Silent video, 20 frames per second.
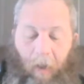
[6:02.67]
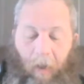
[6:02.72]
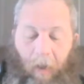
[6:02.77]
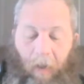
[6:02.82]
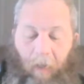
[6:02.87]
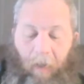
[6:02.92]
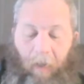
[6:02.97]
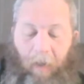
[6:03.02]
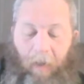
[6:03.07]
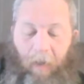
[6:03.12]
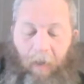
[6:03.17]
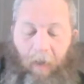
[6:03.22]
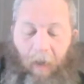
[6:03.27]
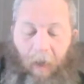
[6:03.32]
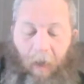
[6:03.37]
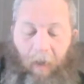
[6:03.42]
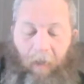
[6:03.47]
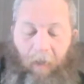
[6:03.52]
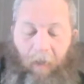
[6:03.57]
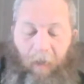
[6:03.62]
given us
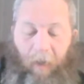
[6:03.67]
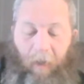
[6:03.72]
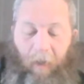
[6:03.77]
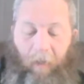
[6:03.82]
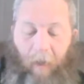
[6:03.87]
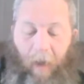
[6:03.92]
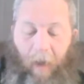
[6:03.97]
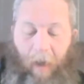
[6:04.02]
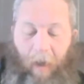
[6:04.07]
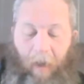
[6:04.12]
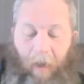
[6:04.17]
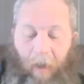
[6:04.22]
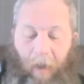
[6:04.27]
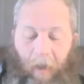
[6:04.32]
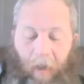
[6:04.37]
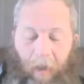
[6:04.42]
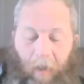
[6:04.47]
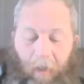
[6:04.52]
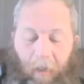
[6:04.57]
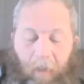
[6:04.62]
great feedback
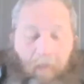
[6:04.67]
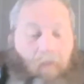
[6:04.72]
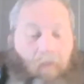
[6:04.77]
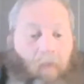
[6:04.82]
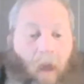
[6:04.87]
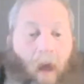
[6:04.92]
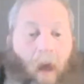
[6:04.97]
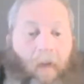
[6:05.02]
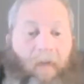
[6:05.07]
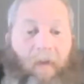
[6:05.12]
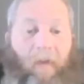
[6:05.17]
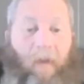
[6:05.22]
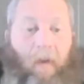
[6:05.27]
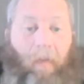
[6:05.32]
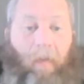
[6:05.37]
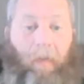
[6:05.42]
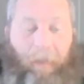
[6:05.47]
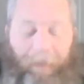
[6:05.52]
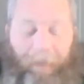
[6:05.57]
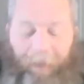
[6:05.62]
and love
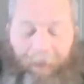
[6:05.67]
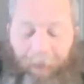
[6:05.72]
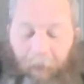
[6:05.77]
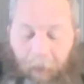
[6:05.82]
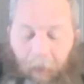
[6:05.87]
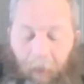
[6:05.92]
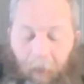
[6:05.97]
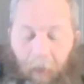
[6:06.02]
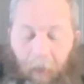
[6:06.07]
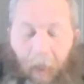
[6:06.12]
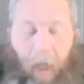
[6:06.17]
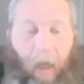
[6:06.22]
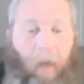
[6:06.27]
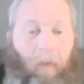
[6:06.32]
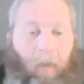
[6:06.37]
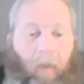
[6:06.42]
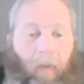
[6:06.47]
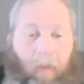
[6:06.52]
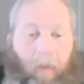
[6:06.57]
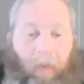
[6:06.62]
them,
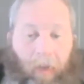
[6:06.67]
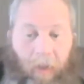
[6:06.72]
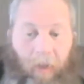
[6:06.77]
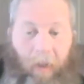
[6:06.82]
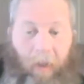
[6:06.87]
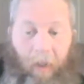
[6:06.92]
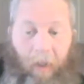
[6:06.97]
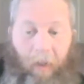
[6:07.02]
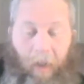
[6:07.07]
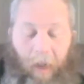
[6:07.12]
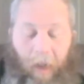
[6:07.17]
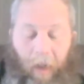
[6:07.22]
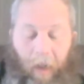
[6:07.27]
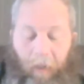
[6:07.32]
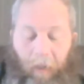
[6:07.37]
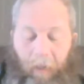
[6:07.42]
and we appreciate that.